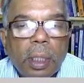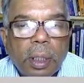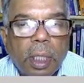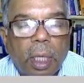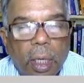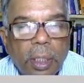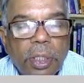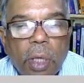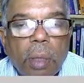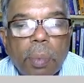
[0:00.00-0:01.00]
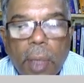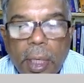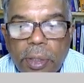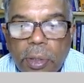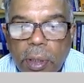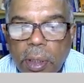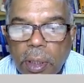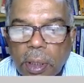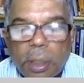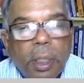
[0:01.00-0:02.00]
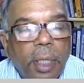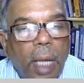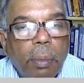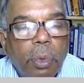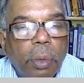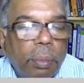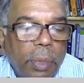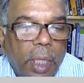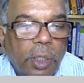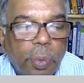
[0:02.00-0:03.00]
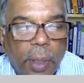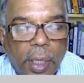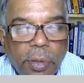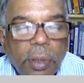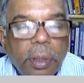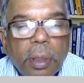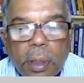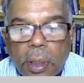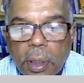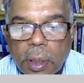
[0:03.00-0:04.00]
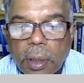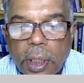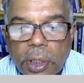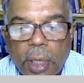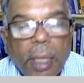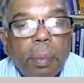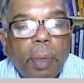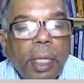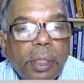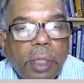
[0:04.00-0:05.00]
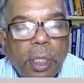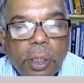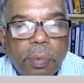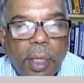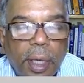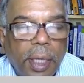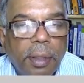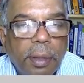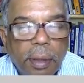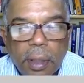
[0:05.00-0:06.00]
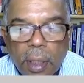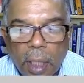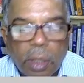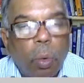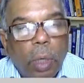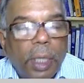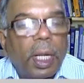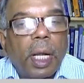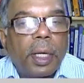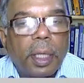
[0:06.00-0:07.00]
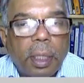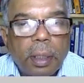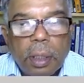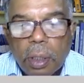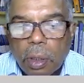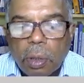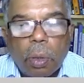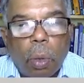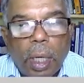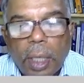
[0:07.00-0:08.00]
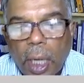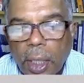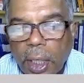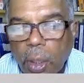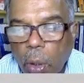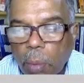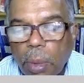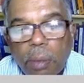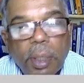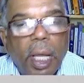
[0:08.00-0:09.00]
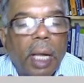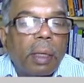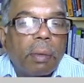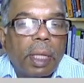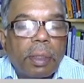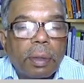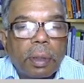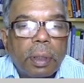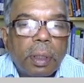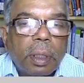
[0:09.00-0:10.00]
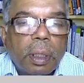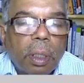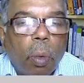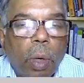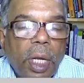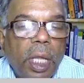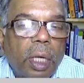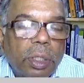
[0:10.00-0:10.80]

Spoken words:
the current stock price, the time to expiration, the strike price, the risk-free rate, and the volatility. The volatility normally we calculate the 1 year